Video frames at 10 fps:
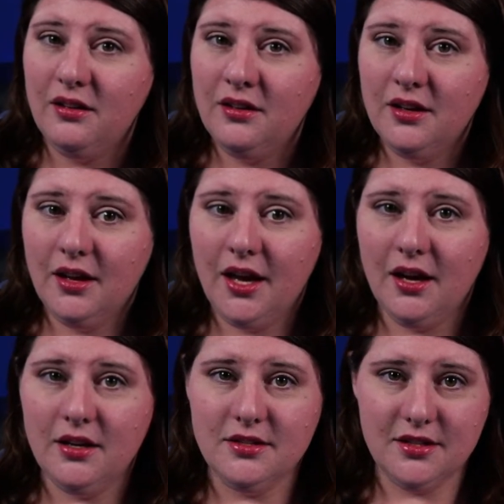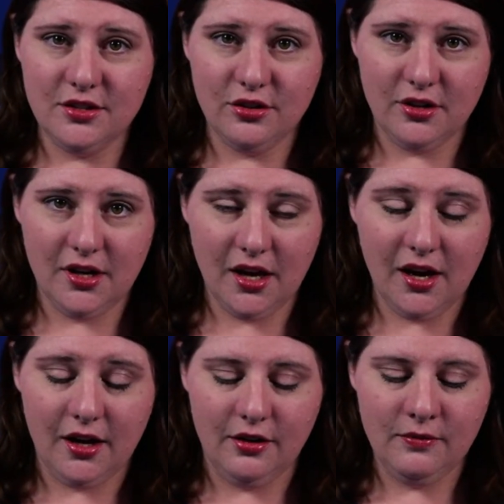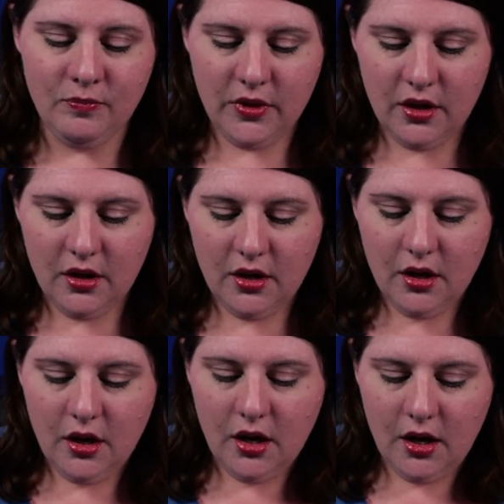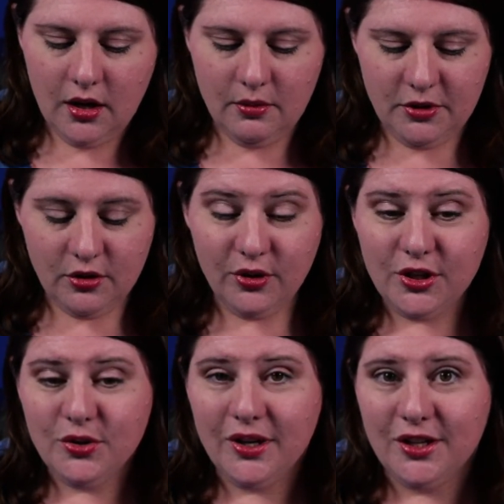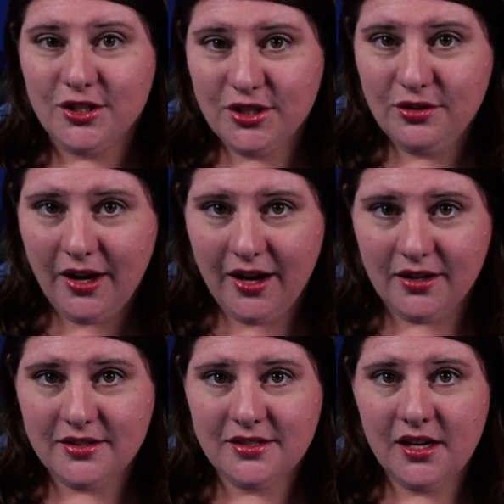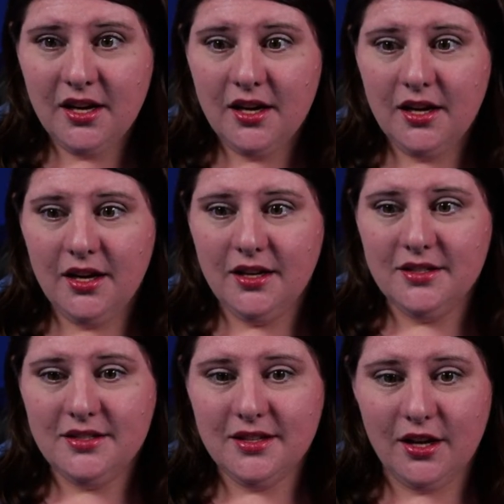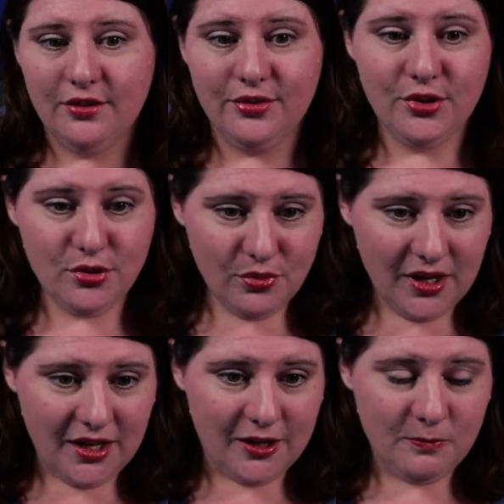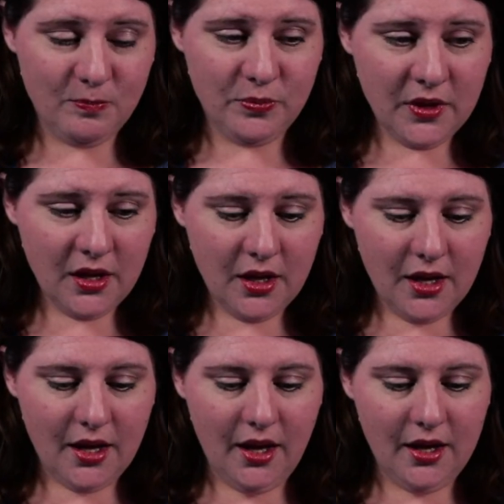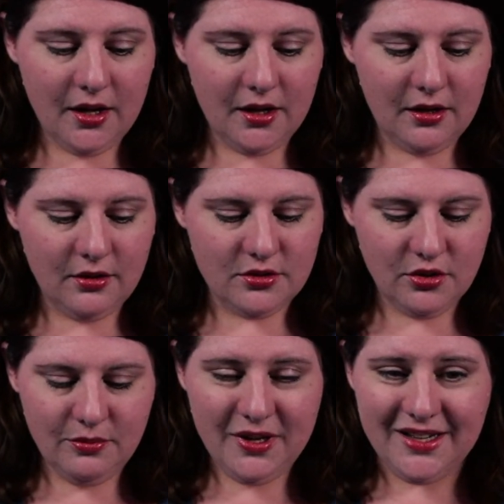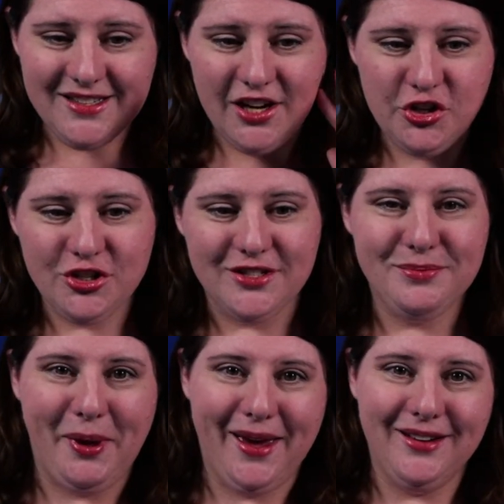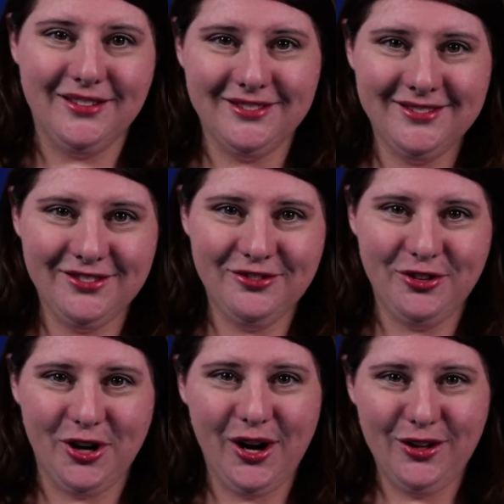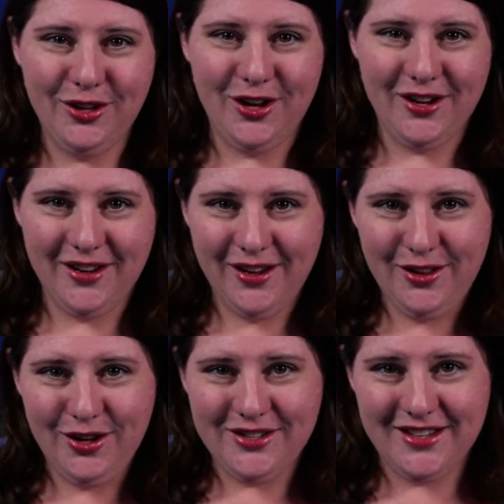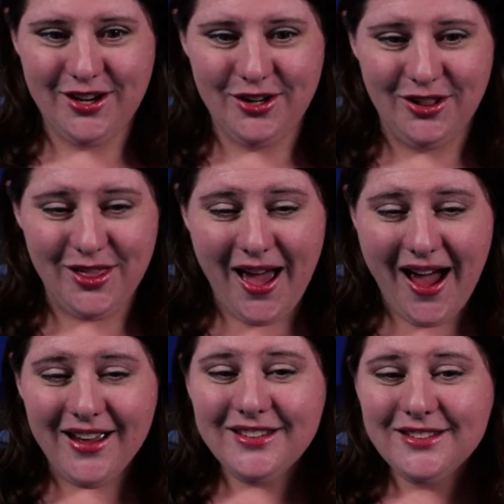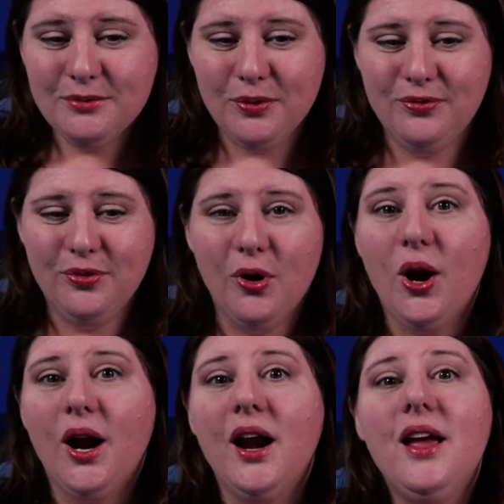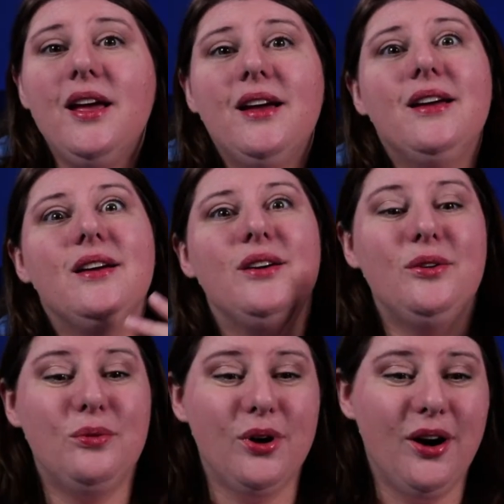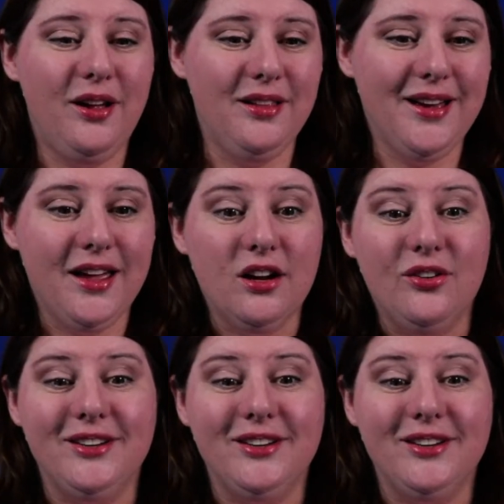as Eternity Isle, but they're only doing it in 2 acts instead of 3, and there's going to be an attention span for how long is that going to last before we're all kind of going,